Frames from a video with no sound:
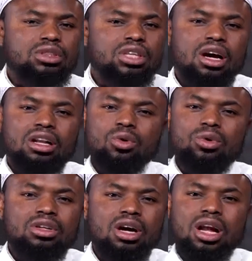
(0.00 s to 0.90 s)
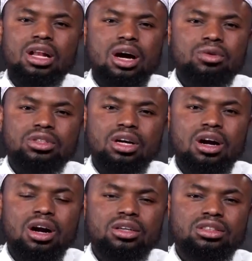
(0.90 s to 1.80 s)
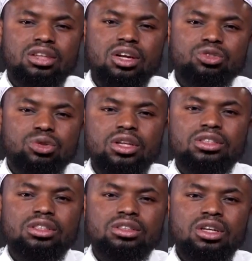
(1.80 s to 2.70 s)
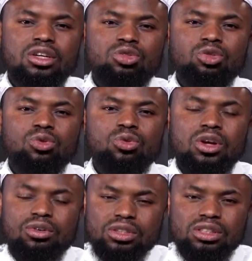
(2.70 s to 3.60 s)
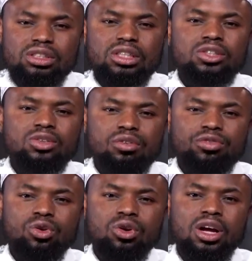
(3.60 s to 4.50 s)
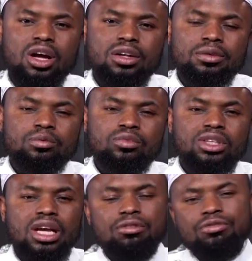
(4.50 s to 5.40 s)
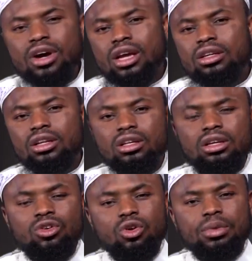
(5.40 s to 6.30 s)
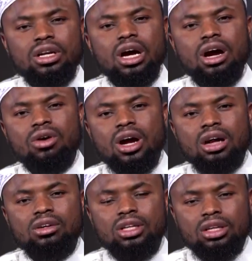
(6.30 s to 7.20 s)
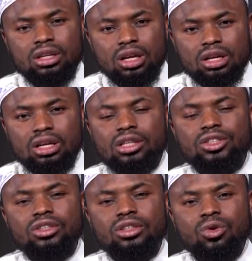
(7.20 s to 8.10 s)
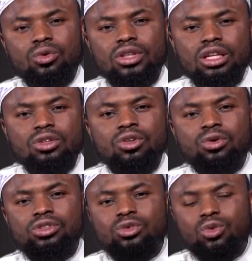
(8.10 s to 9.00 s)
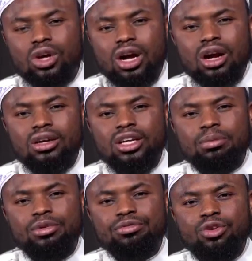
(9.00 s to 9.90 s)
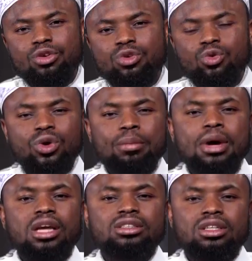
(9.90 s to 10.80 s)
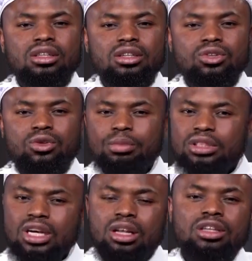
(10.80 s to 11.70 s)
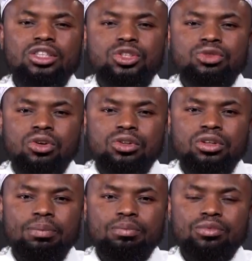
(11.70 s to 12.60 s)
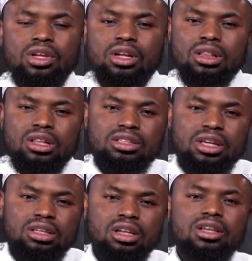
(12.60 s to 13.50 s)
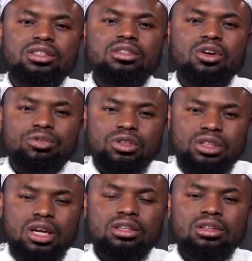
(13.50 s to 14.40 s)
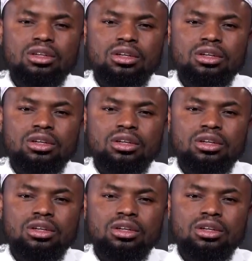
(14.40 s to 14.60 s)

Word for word: wa ta'ala will not allow their hearts to listen to recitation of Quran. And finally, no matter how arrogant, get to know that those who were arrogant before you were mightier than you, but Allah destroyed them. These are the lessons of today.